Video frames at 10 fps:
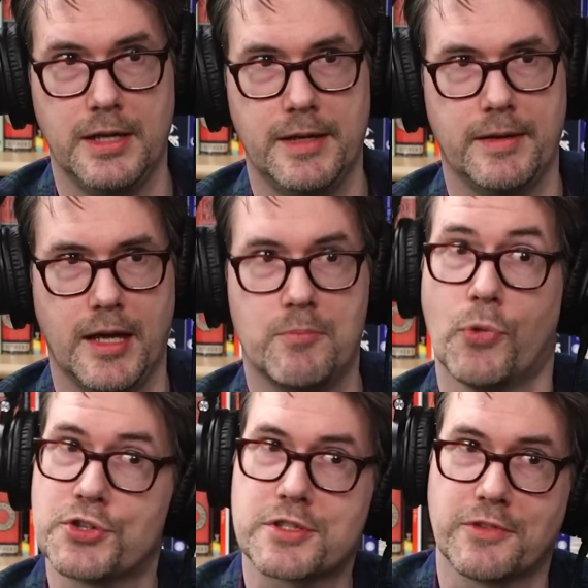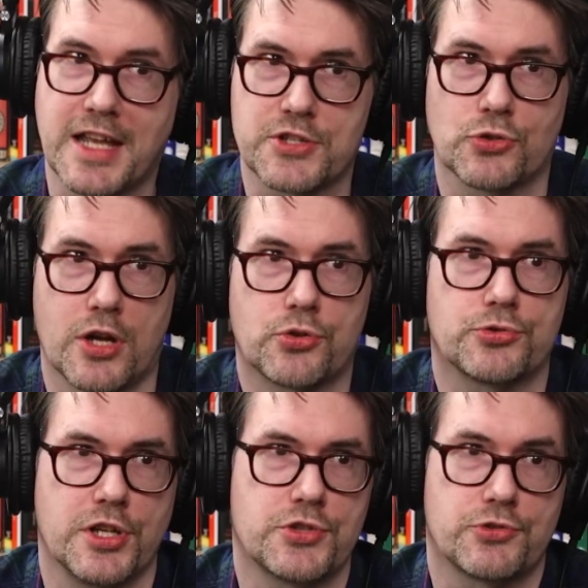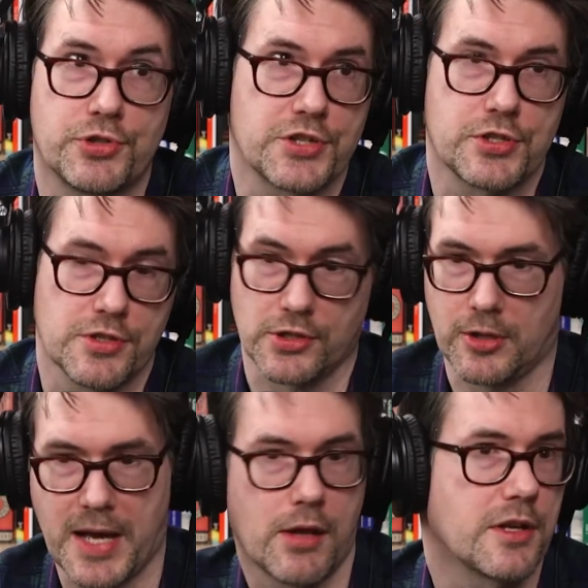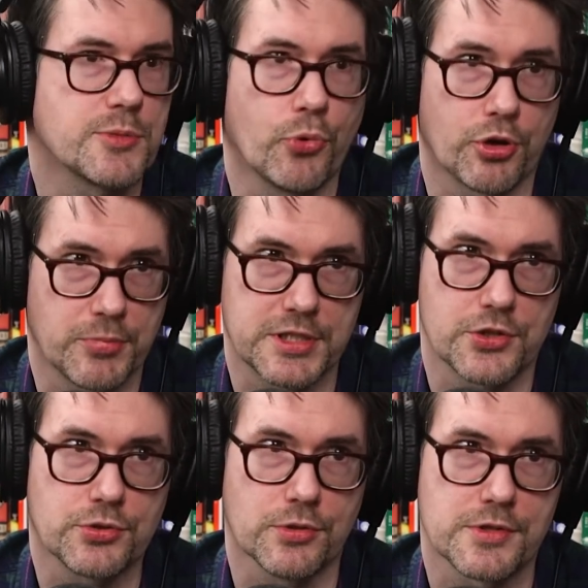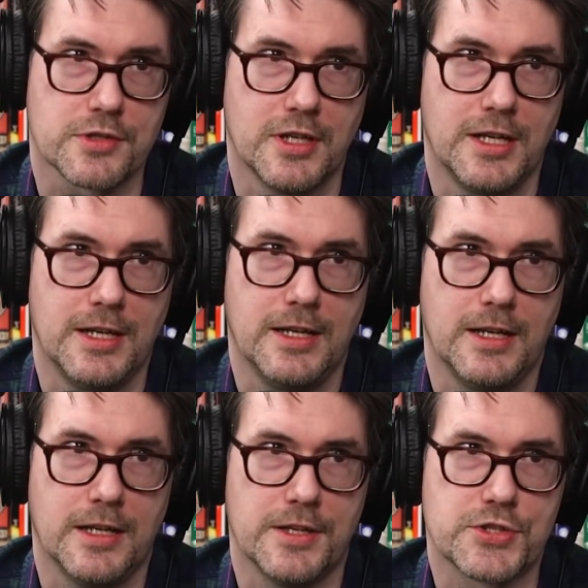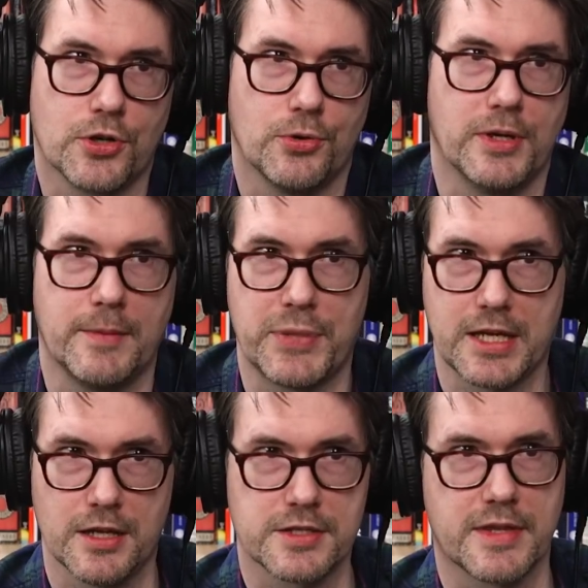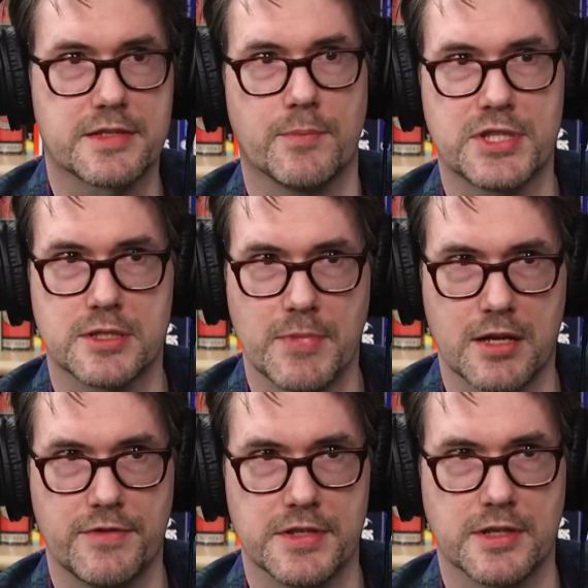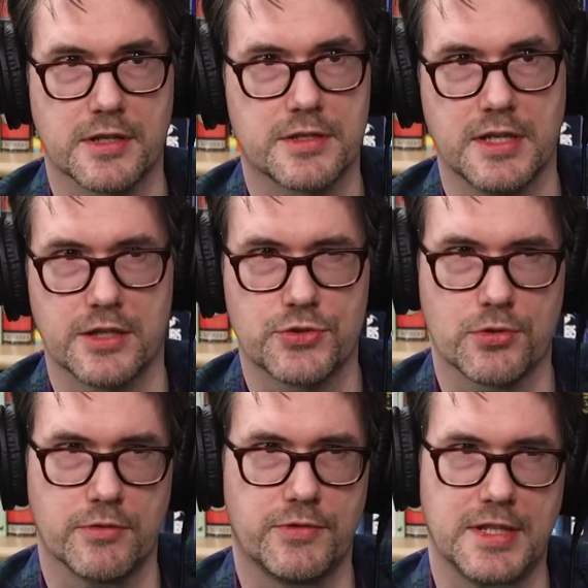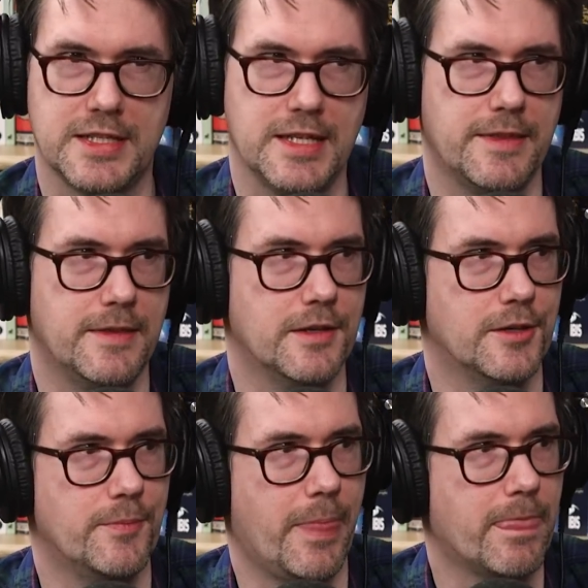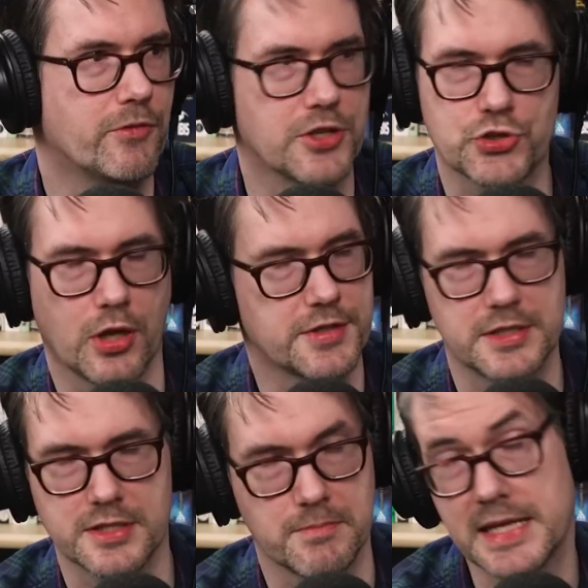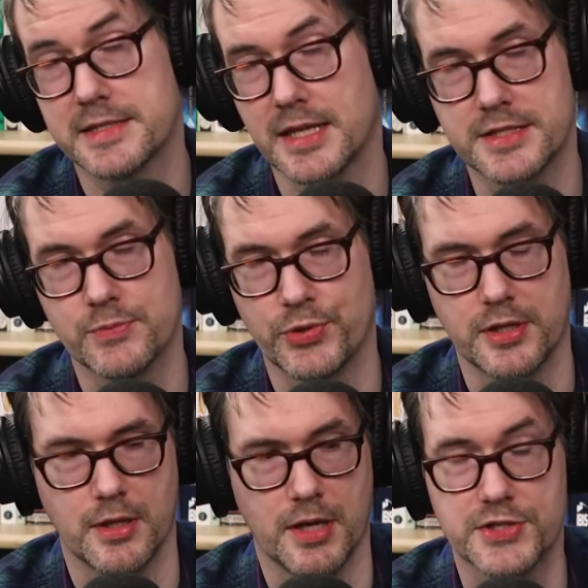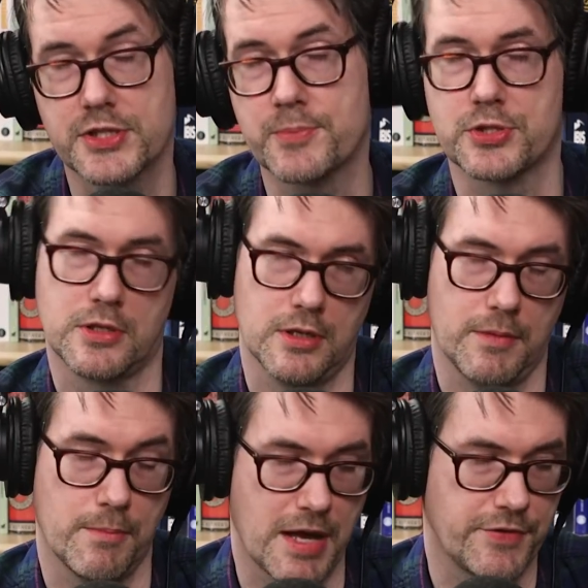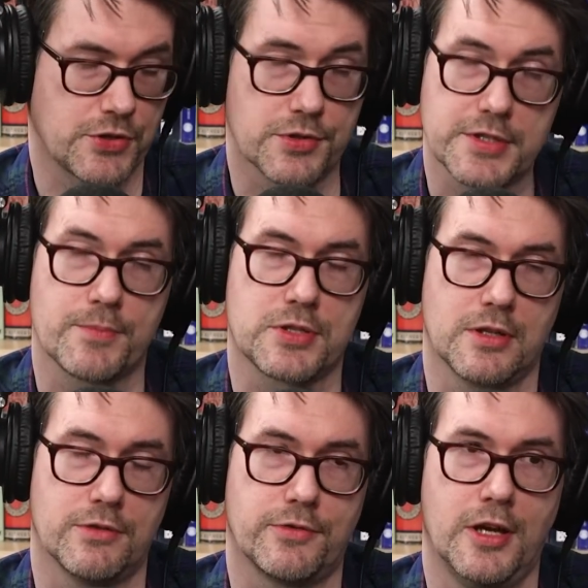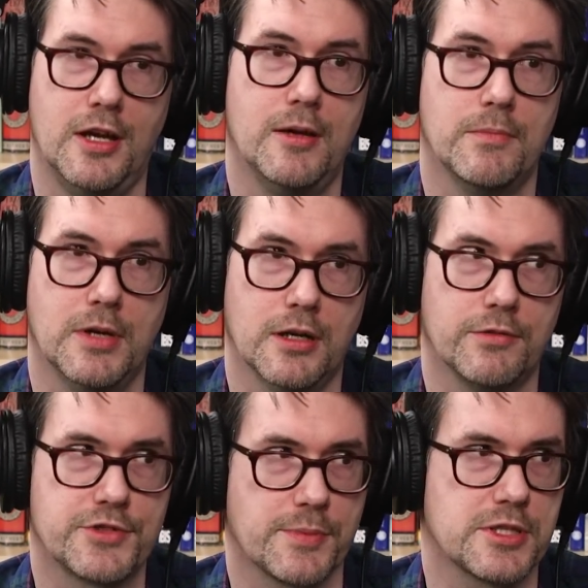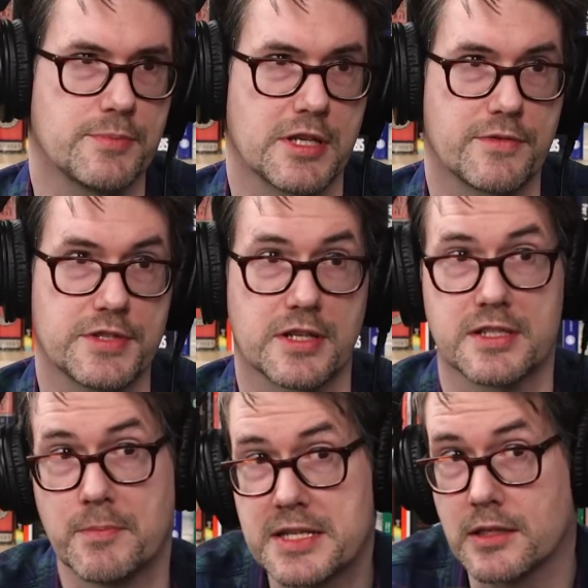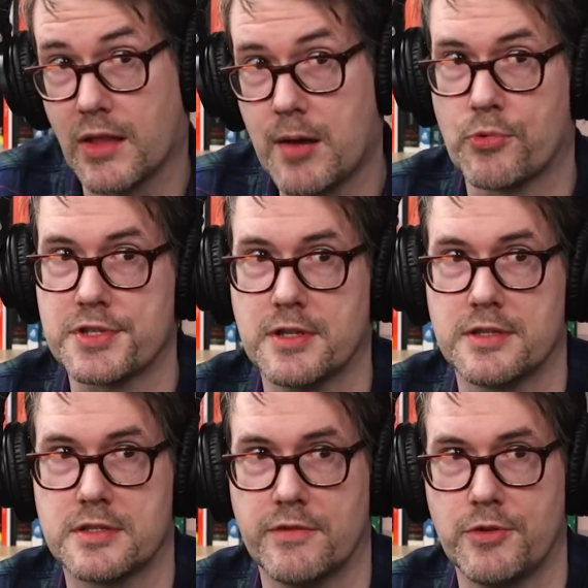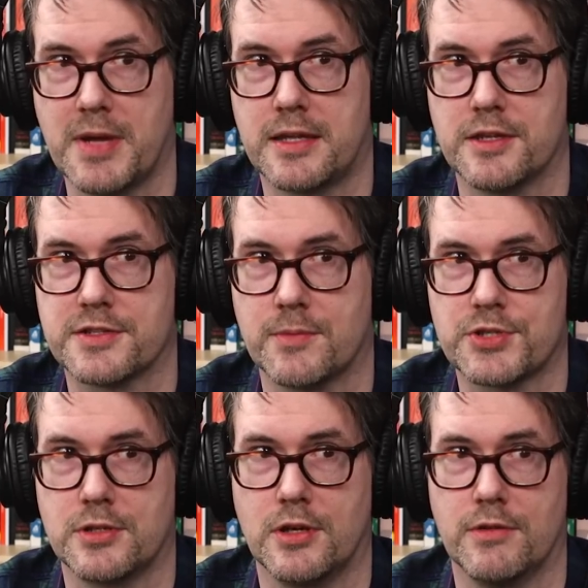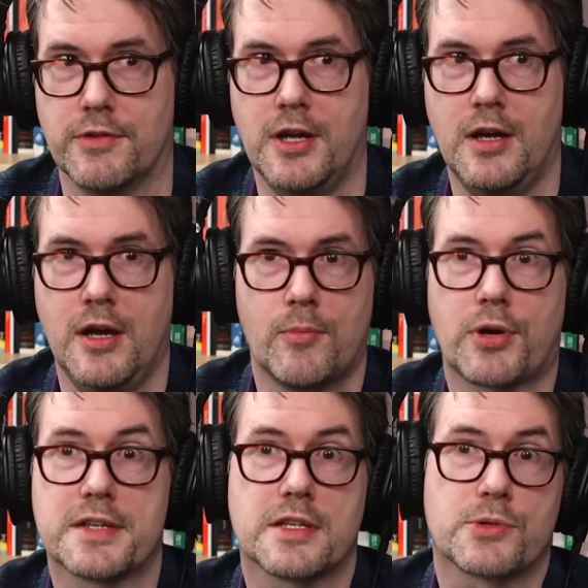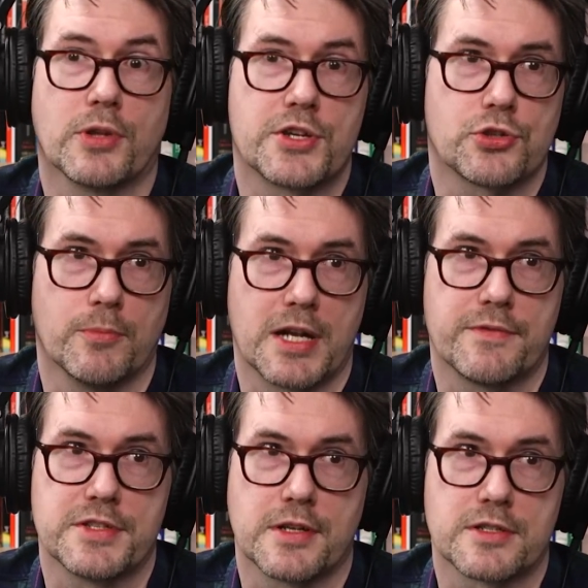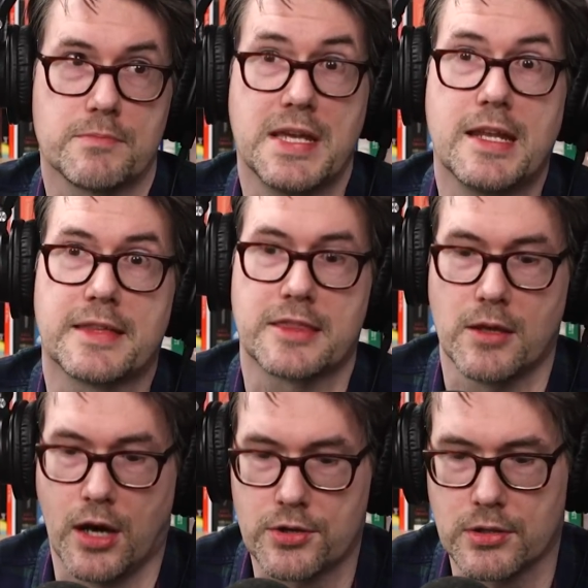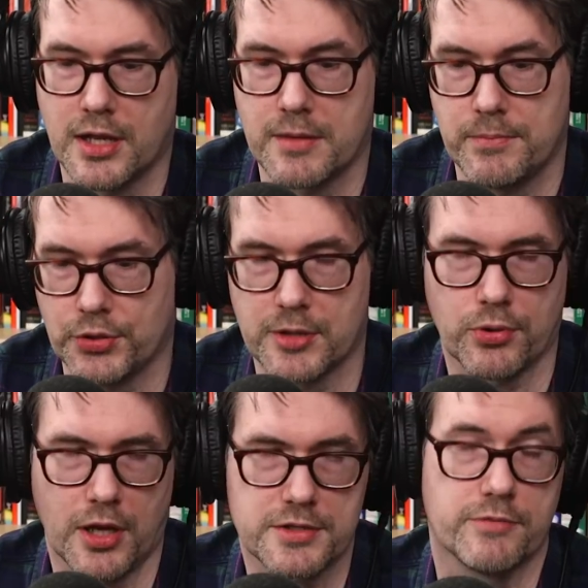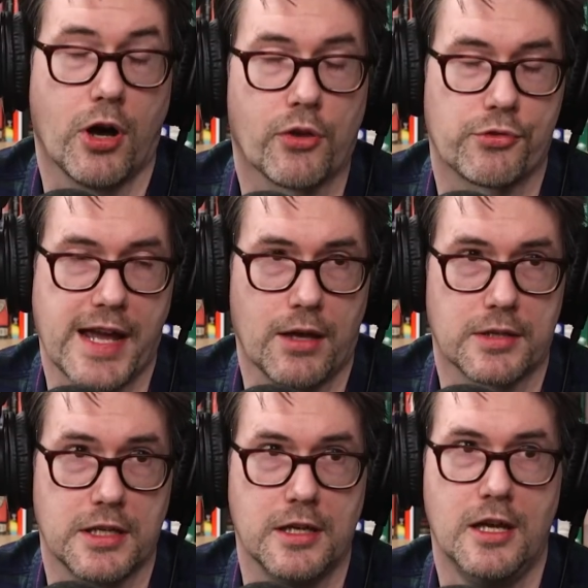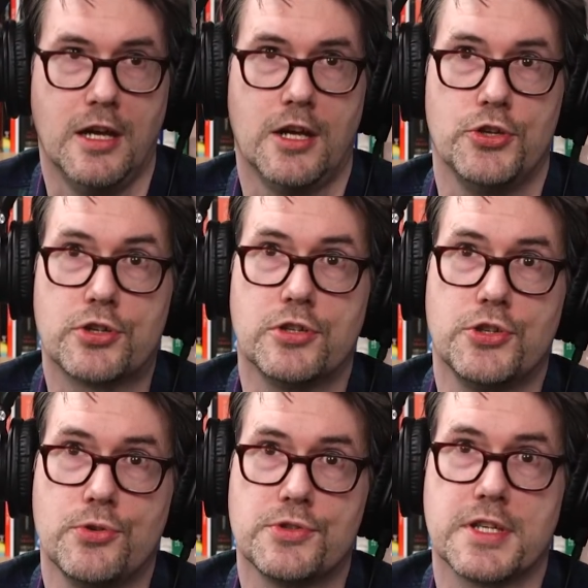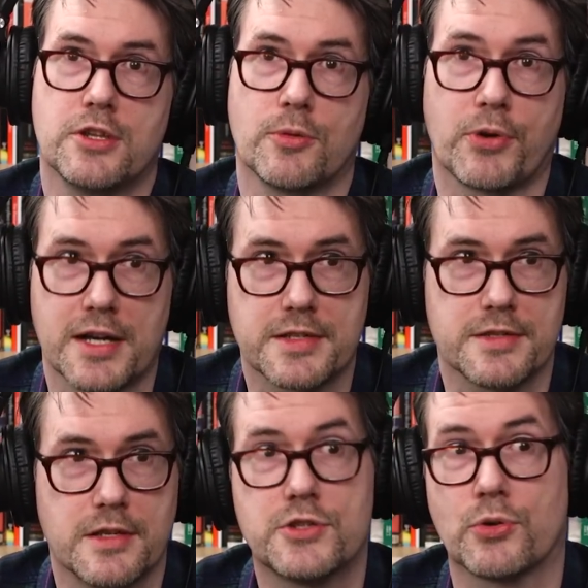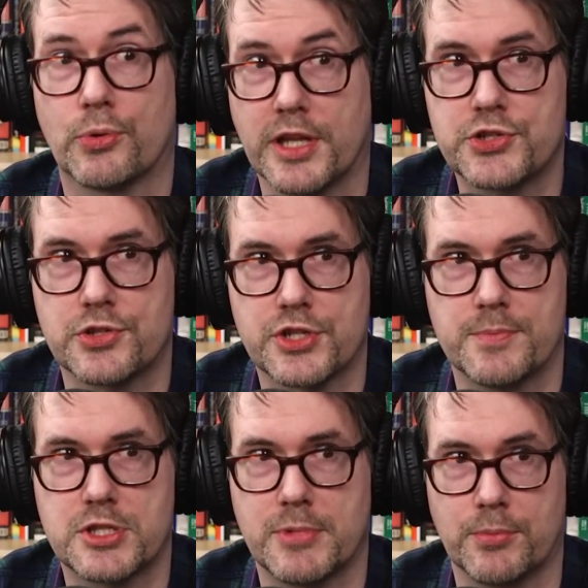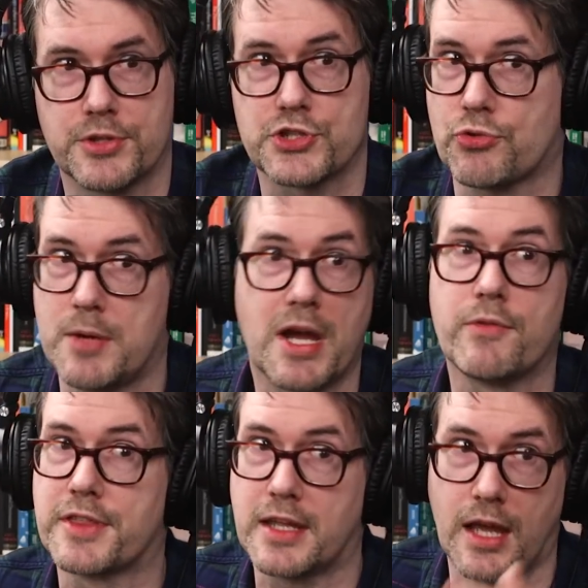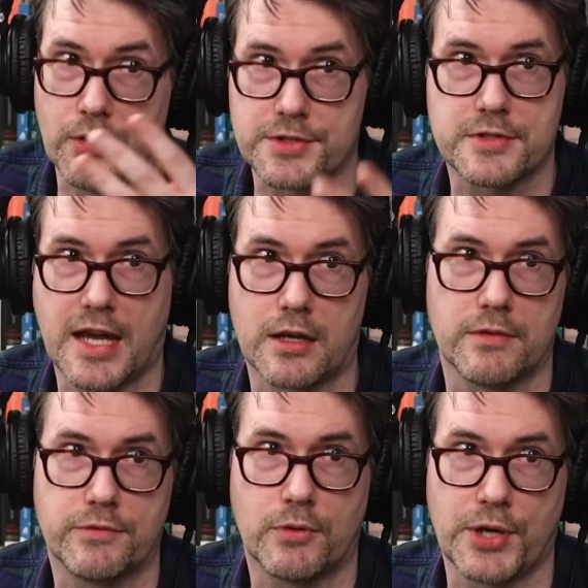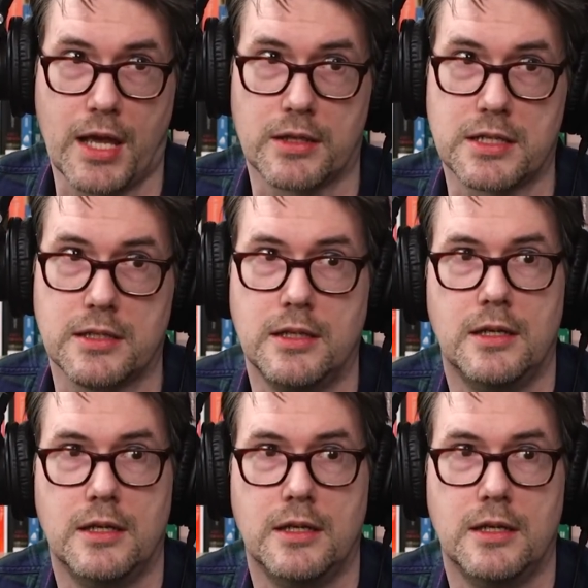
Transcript: Mm-hmm. And most of the astrological tradition is all about exploring potentials. And so because of the substance metaphysics, it's sort of the astrology doesn't make sense within the assumption, metaphysical assumption of, of substance metaphysics. It makes a lot more sense if you make the assumption of process relational metaphysics, meaning that the underlying building blocks of all of reality, you can use either processes or relationships to be able to describe everything else out of reality.